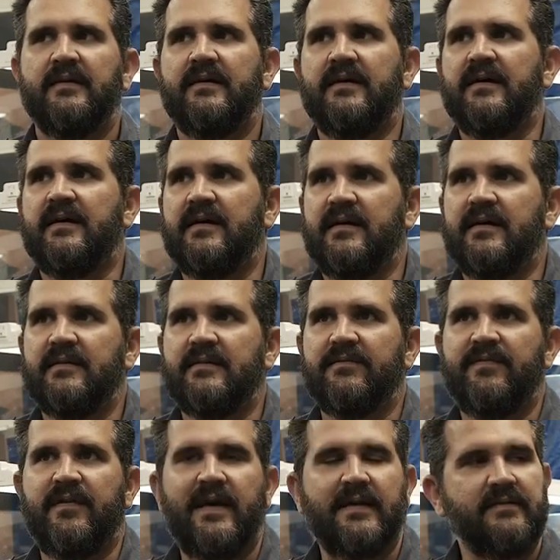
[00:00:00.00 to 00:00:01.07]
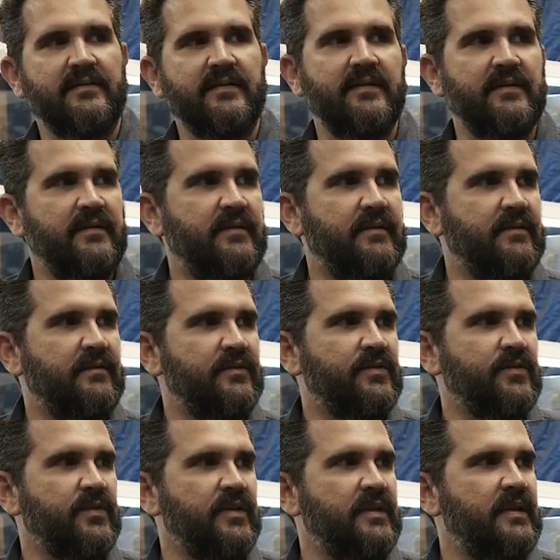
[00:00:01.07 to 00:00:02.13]
the factory
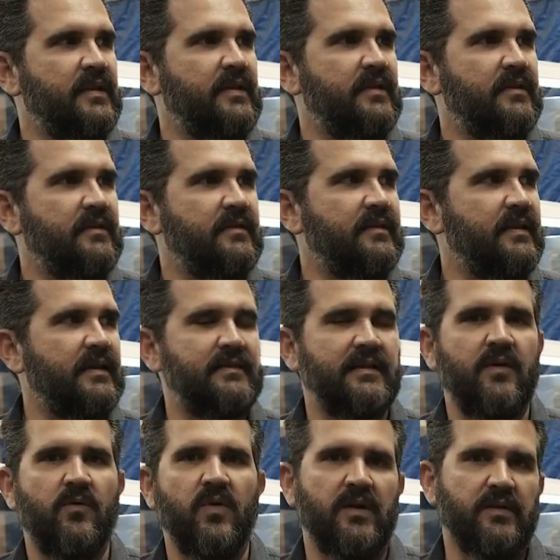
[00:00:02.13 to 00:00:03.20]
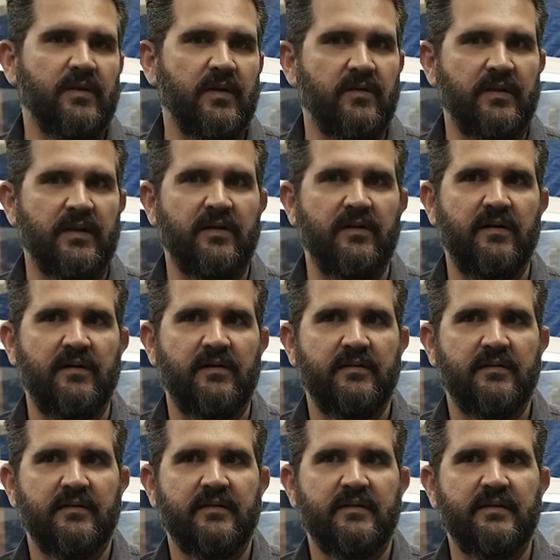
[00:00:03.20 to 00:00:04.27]
was really not that well known at all
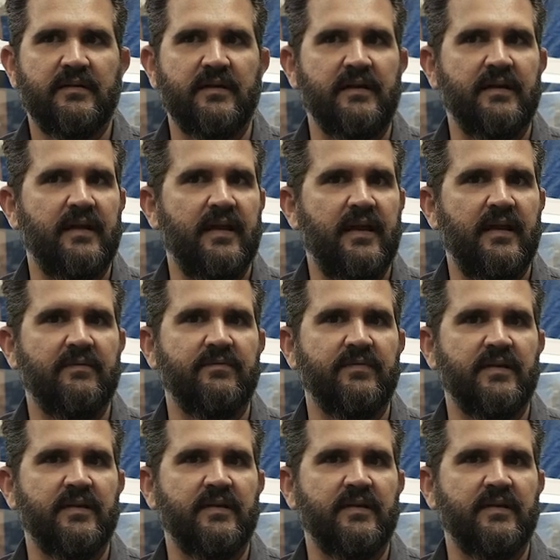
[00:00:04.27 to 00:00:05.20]
and didn't have